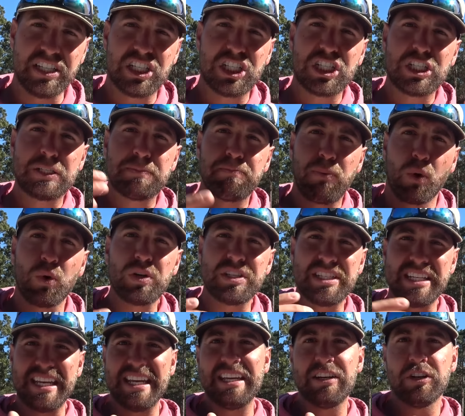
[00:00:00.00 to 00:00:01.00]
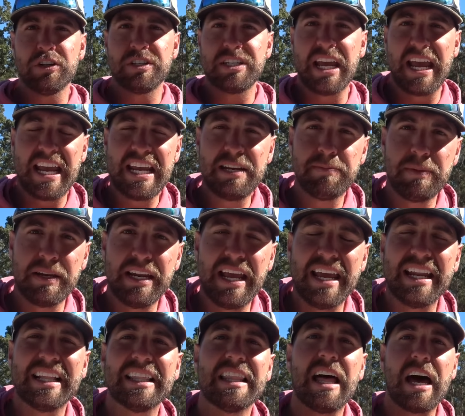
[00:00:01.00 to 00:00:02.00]
it's sports entertainment
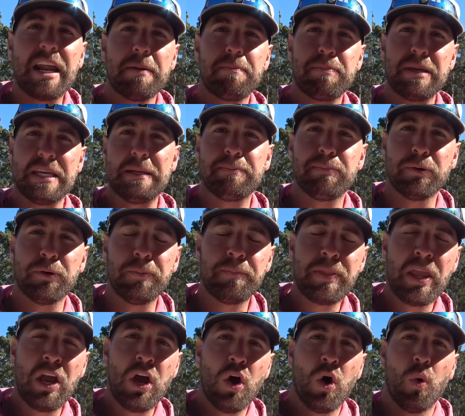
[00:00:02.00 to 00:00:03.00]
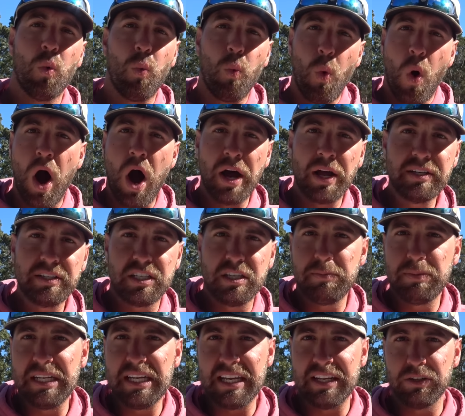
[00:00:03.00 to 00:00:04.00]
and a lot of people want to
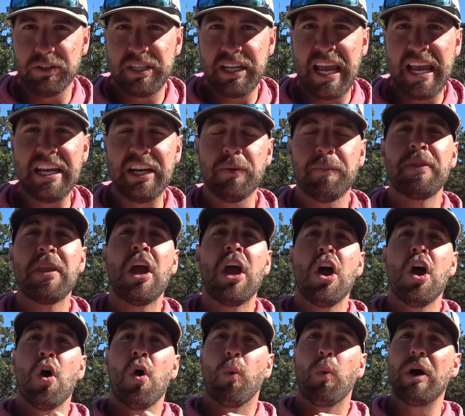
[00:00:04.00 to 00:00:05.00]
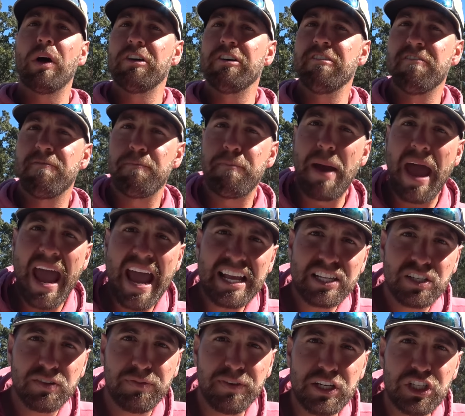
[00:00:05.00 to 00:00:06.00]
be entertained. Well, if
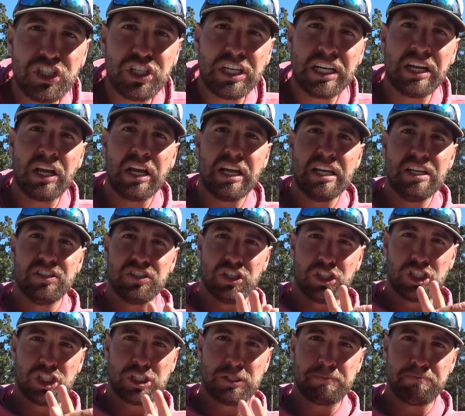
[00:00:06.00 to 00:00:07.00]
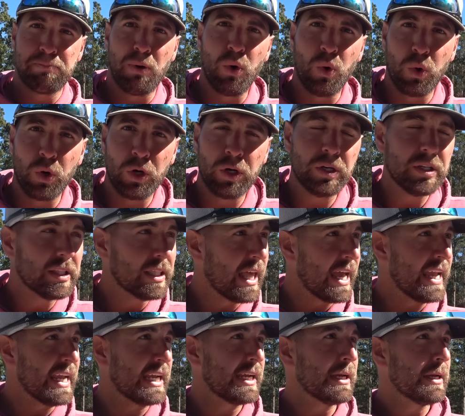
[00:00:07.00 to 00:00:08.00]
bass fishing is a sport
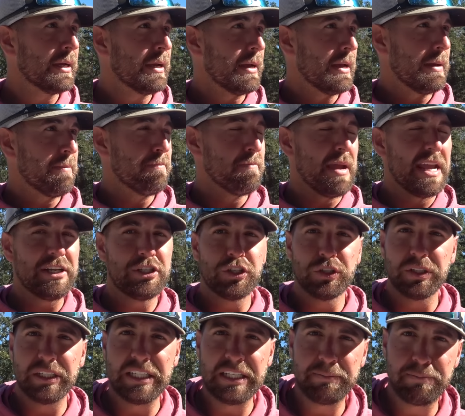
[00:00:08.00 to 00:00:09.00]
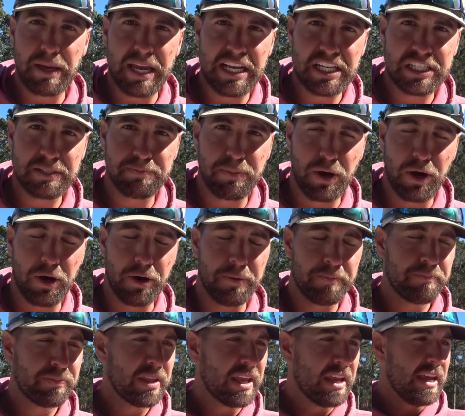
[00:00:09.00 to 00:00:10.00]
like Major League Baseball,
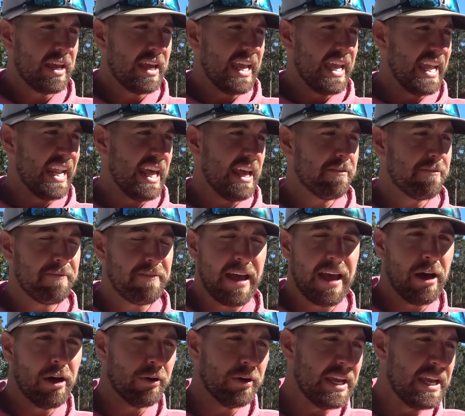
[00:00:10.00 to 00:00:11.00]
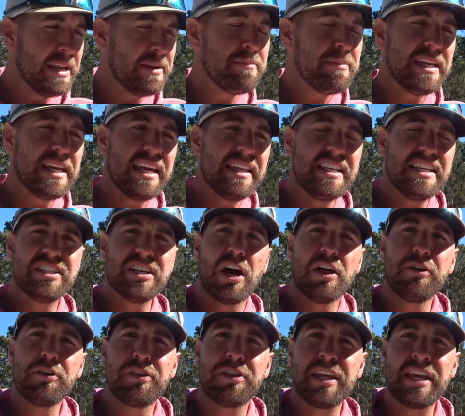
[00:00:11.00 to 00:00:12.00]
NFL, NBA, these
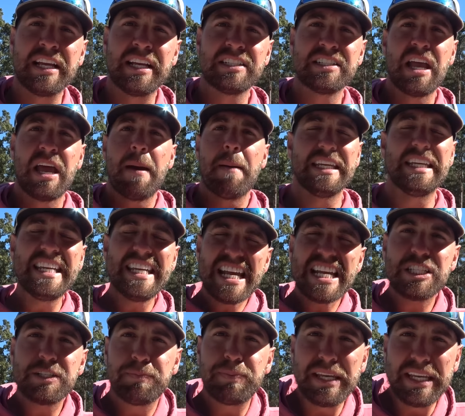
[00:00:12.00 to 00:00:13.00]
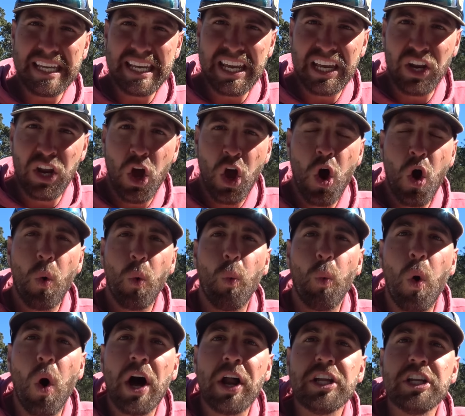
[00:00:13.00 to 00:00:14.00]
other things, ESPN
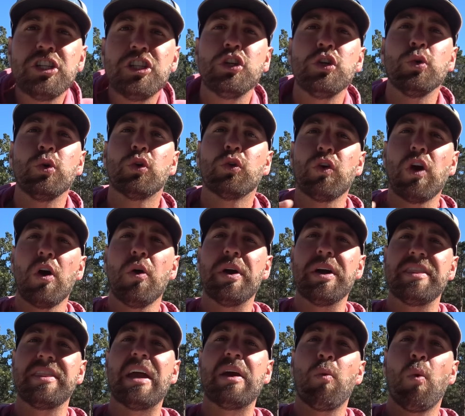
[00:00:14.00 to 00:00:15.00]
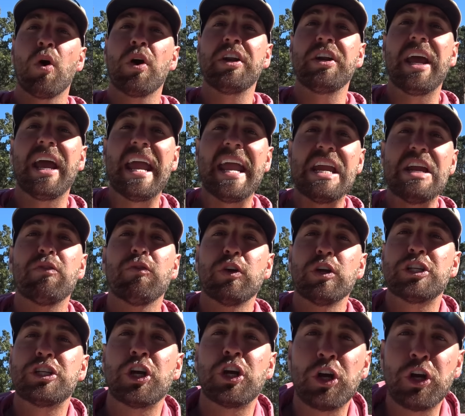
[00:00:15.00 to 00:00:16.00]
wanted to grow it. They wanted a
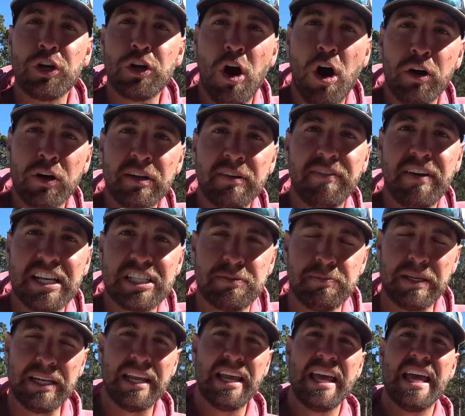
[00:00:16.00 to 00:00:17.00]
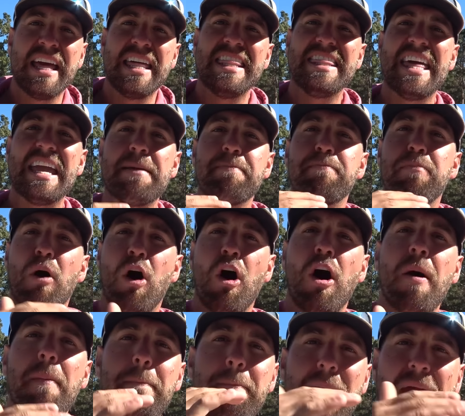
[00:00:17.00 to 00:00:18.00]
return on investment. They
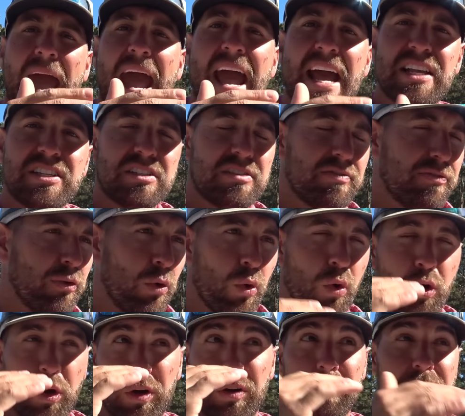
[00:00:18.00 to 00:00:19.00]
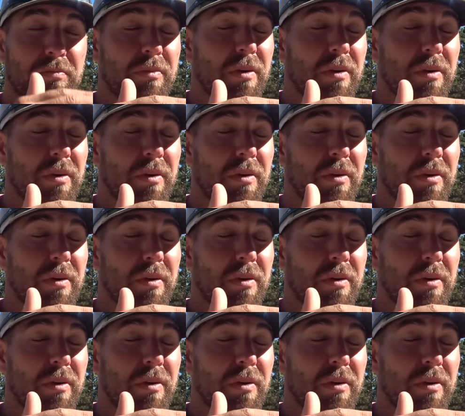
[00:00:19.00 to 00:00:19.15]
bought Bass for,